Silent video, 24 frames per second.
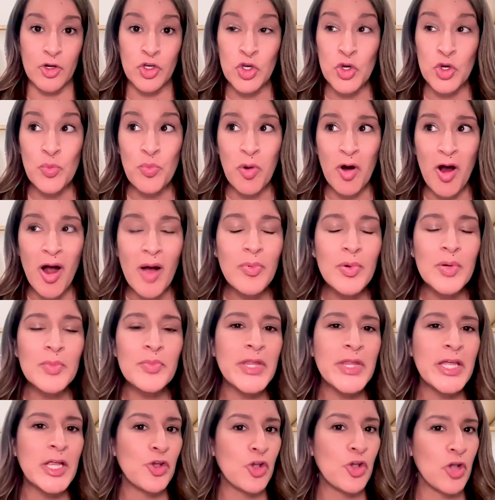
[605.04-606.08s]
You
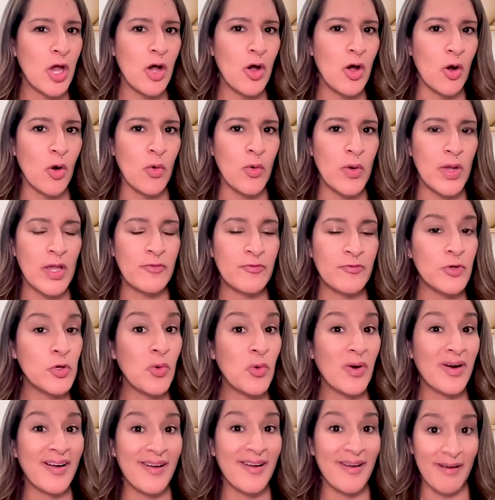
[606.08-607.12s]
probably know, if you
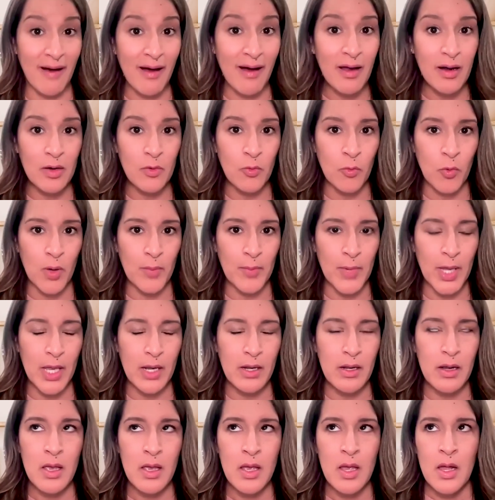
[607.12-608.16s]
are not a woman